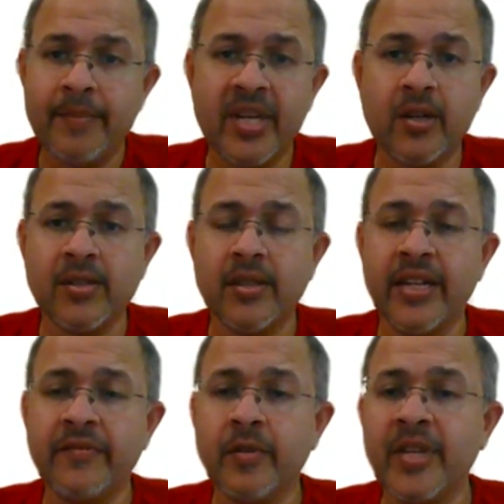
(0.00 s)
because
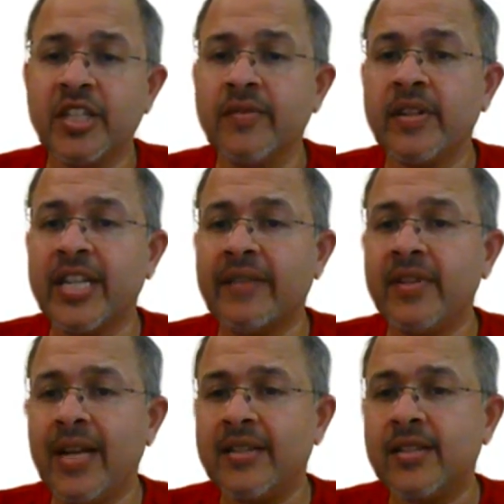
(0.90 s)
the information will
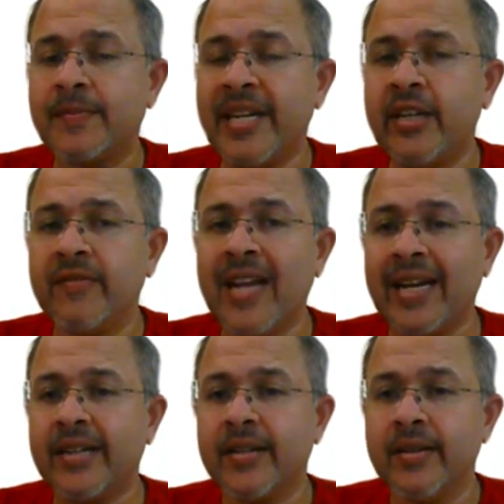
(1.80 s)
travel at the speed of
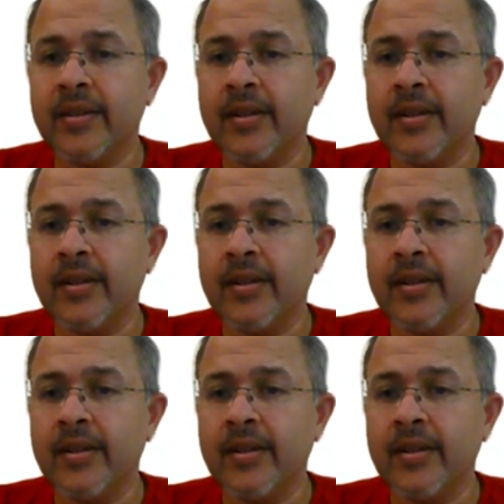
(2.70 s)
light.